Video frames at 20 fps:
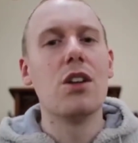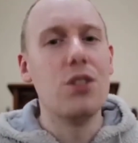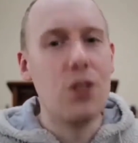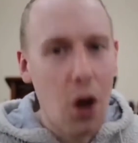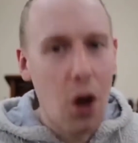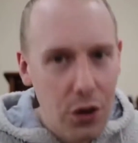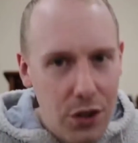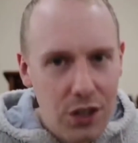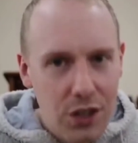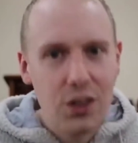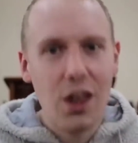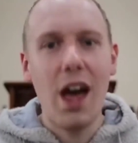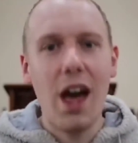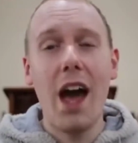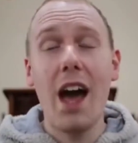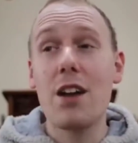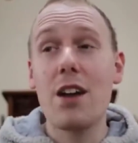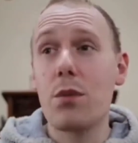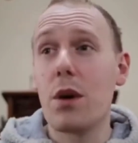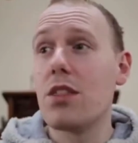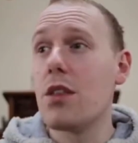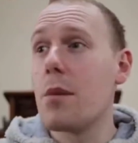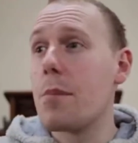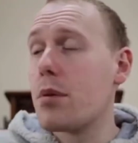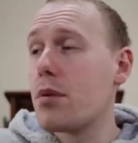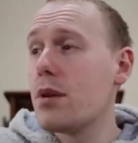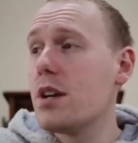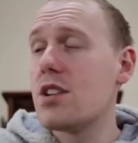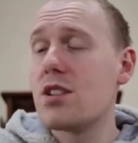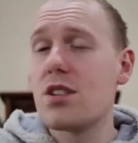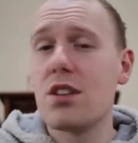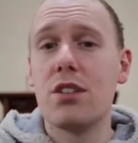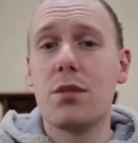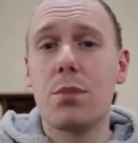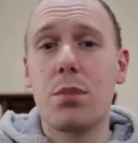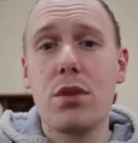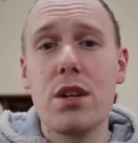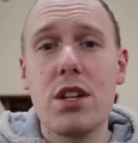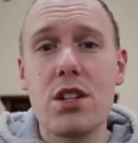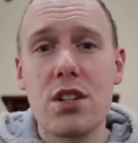nodding their head when the
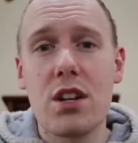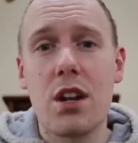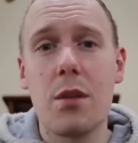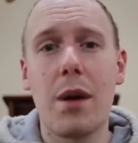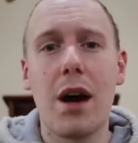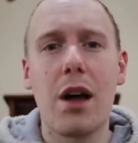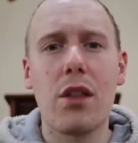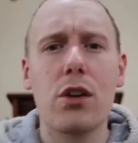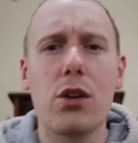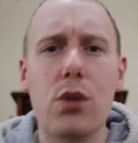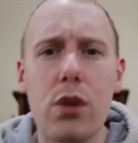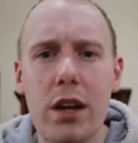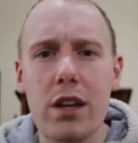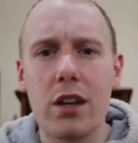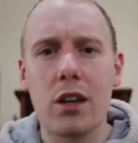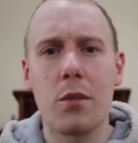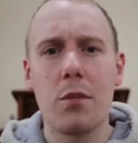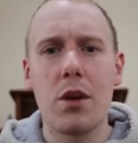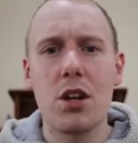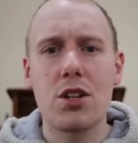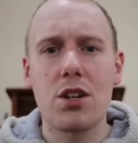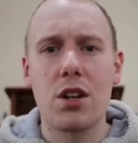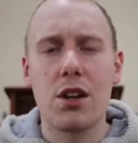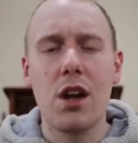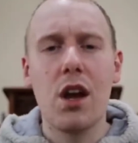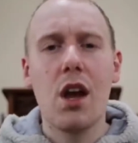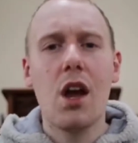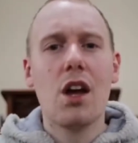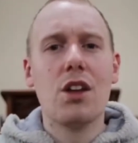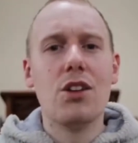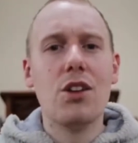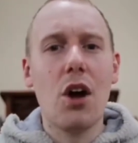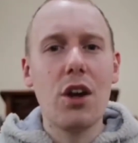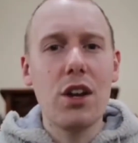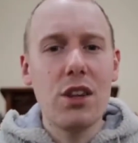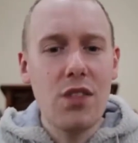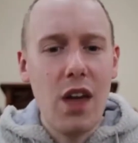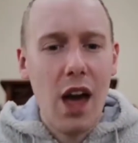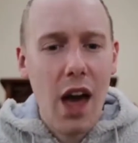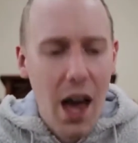preacher's preaching about the Great Commission,
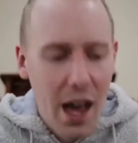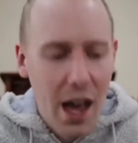nodding